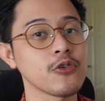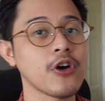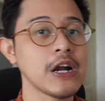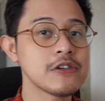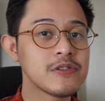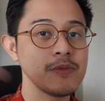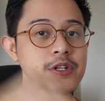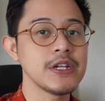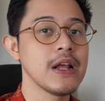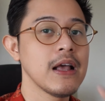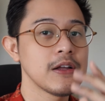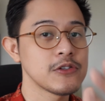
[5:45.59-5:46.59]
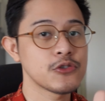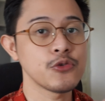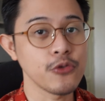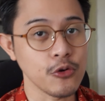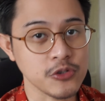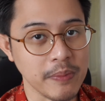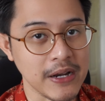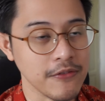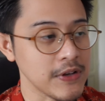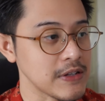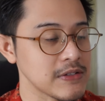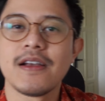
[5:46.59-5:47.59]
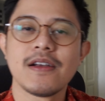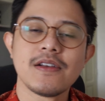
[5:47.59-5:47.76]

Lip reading: contributing to those benefits.